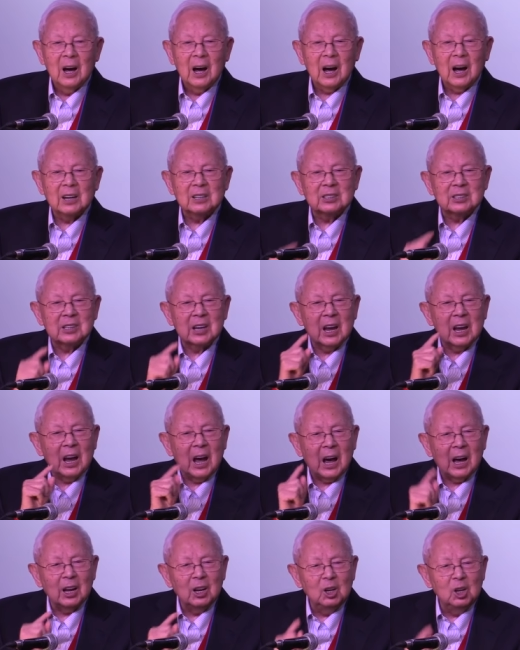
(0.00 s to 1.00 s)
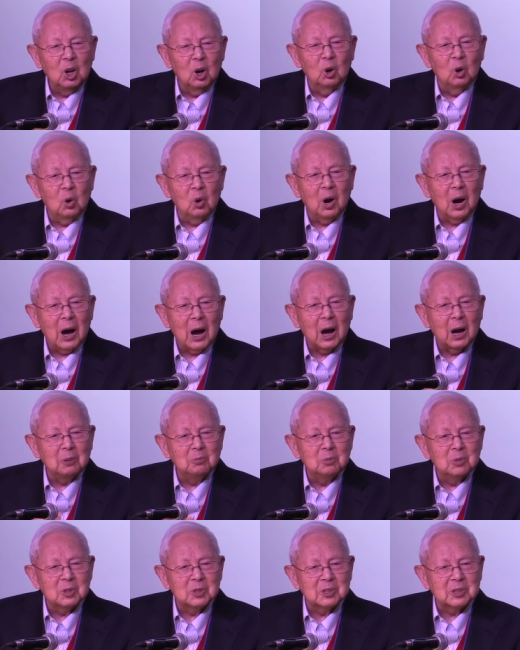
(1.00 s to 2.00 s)
I say, I know
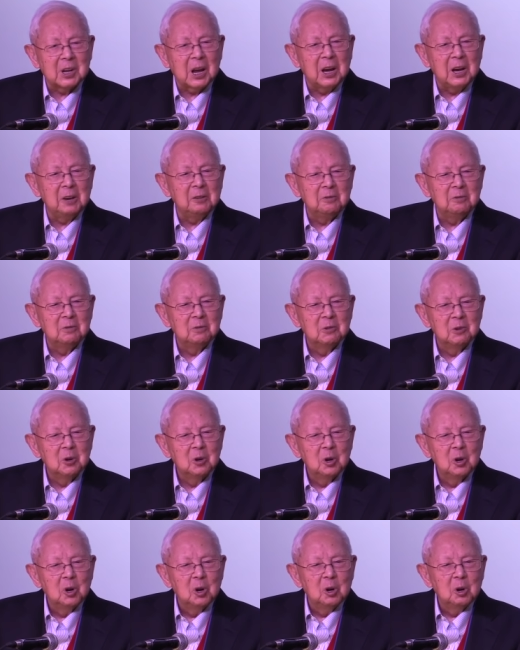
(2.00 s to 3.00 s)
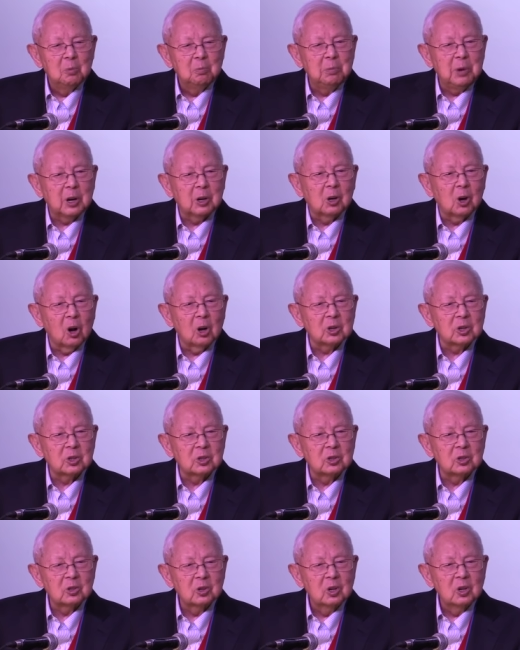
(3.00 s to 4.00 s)
I'm saved
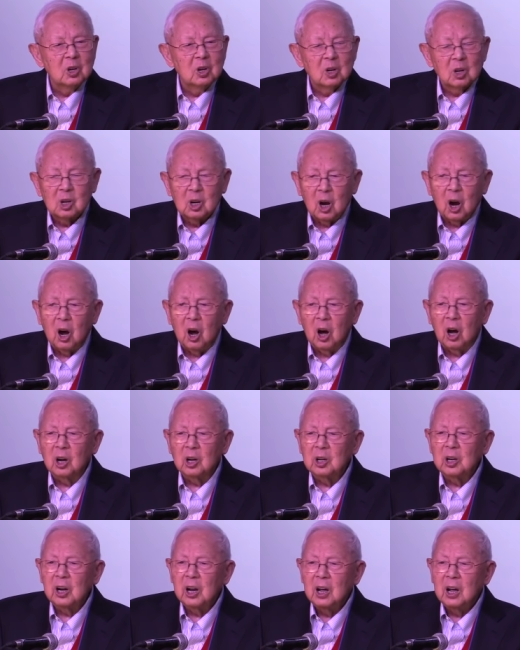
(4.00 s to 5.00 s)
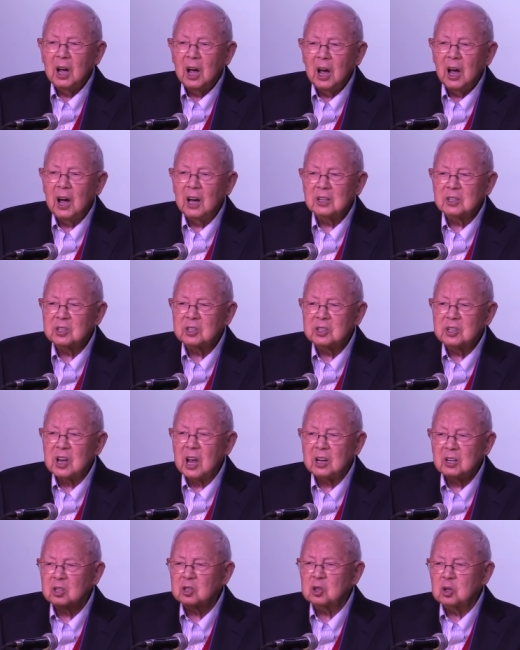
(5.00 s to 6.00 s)
because God has
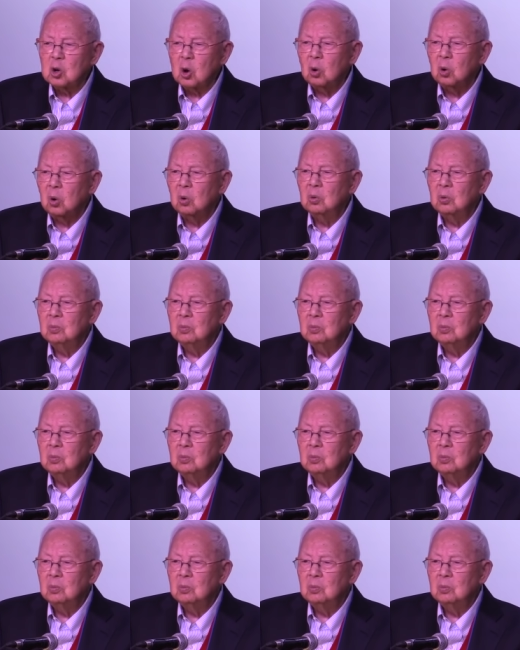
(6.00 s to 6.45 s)
said so.